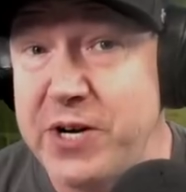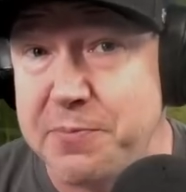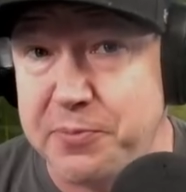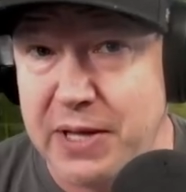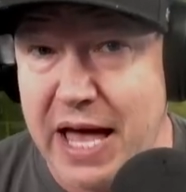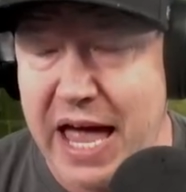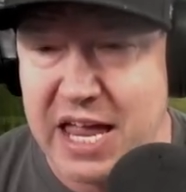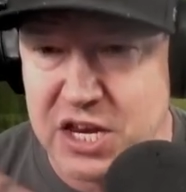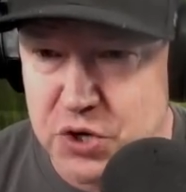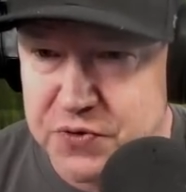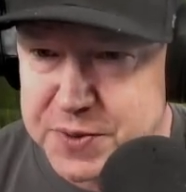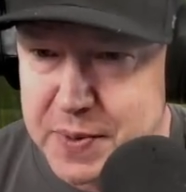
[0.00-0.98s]
to play, and
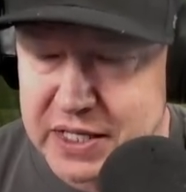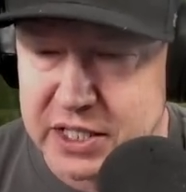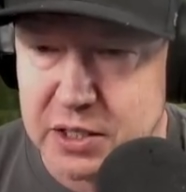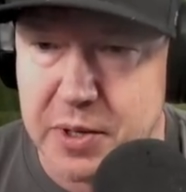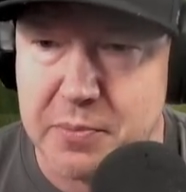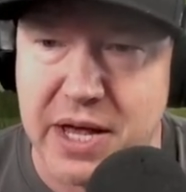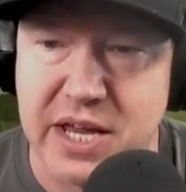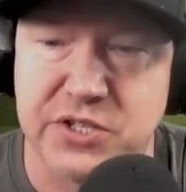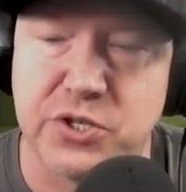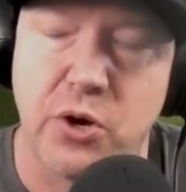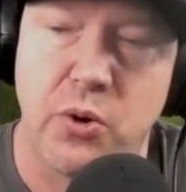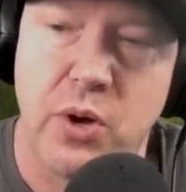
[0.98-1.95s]
you've spent a little bit of money,
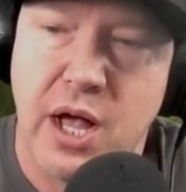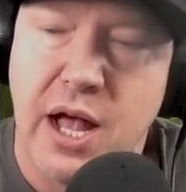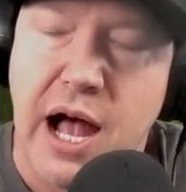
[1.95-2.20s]
so